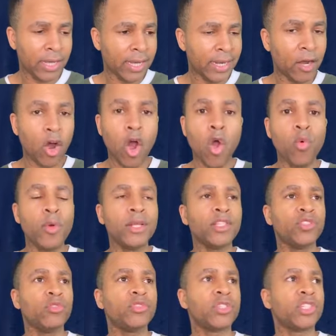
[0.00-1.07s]
and it
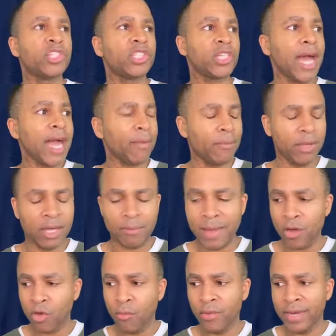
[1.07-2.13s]
always used to shock me i'm
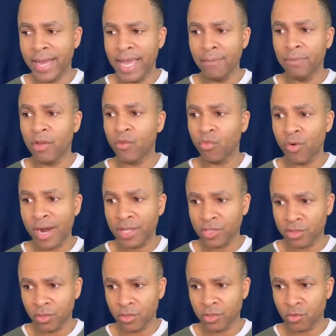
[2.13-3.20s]
not gonna name the
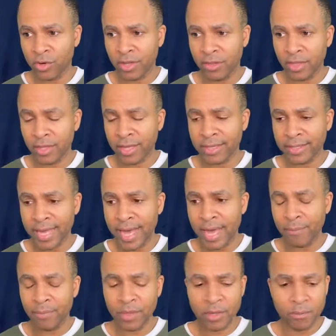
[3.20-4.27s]
wrestlers or anything like
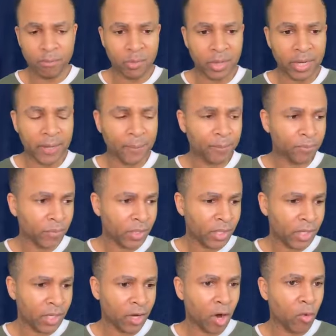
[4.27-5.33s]
that but
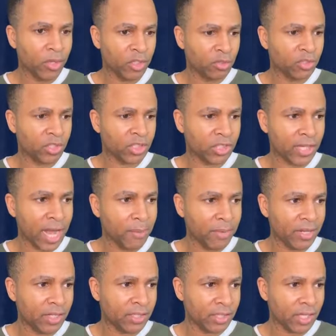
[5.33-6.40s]
it always used to shock
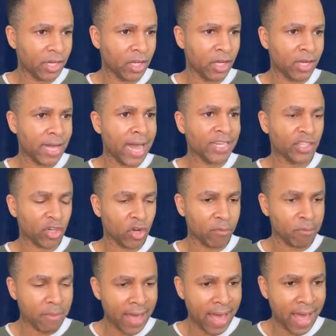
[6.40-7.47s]
me to see a good guy
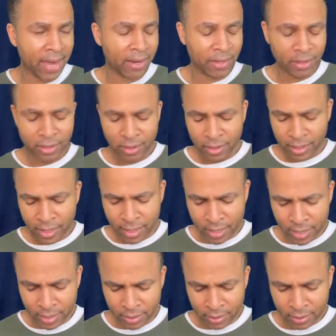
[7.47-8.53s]
turn bad
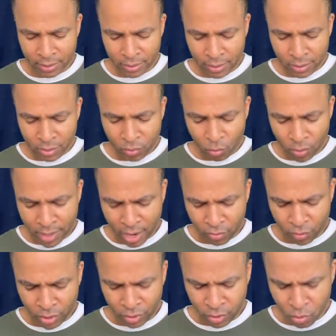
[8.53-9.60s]
and when I
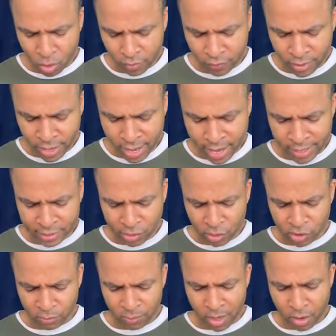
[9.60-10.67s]
read the word of God and
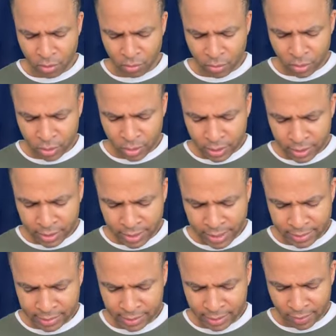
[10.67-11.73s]
talks about he
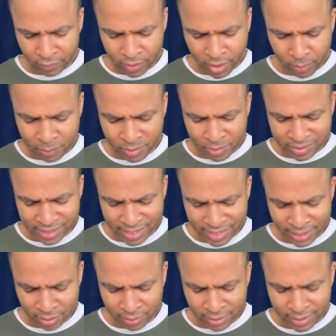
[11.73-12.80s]
has lifted up his
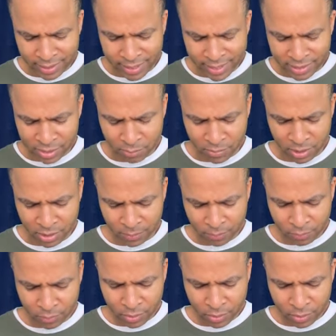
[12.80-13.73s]
heel against me,